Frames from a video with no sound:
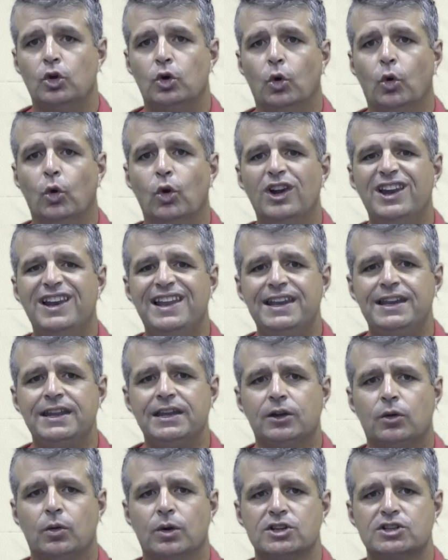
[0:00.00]
or
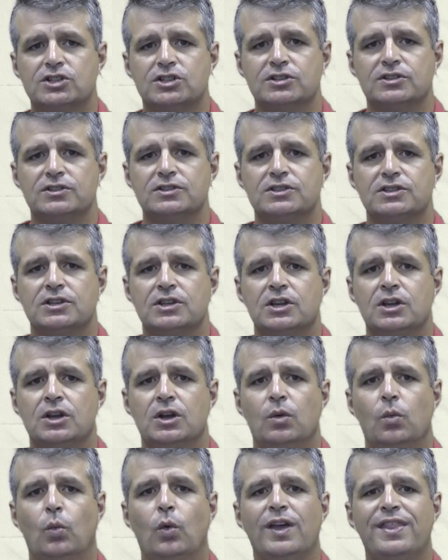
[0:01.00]
leading questions
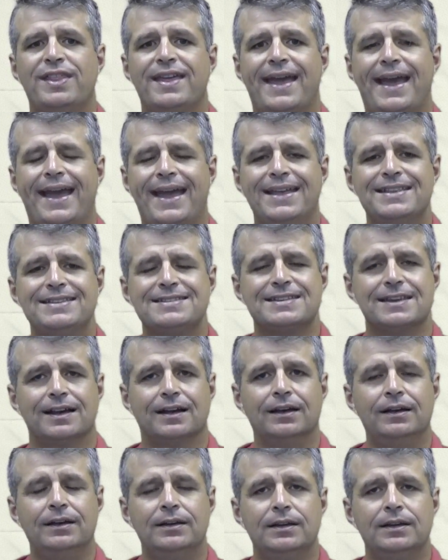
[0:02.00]
where the answer